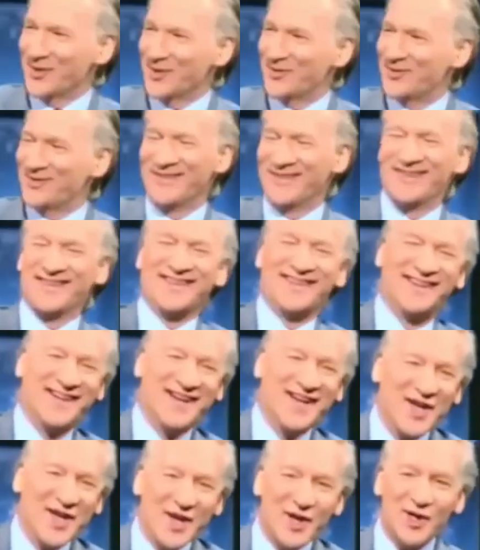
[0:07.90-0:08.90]
who
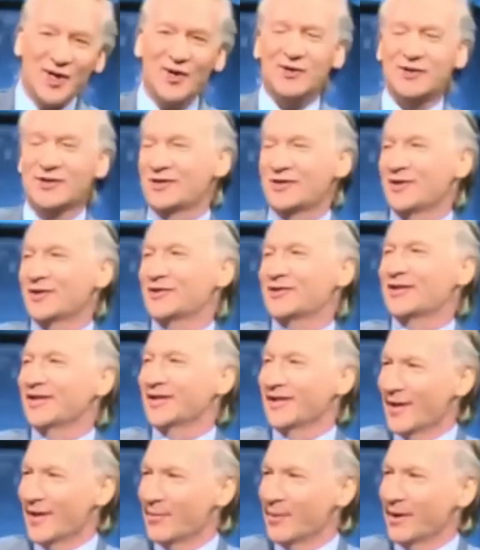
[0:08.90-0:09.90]
uses your
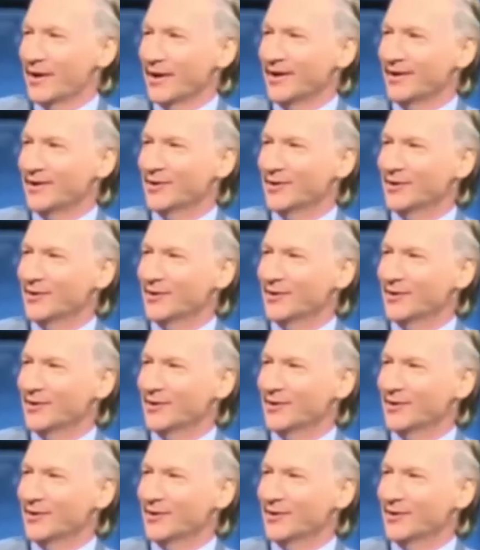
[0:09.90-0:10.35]
celebrity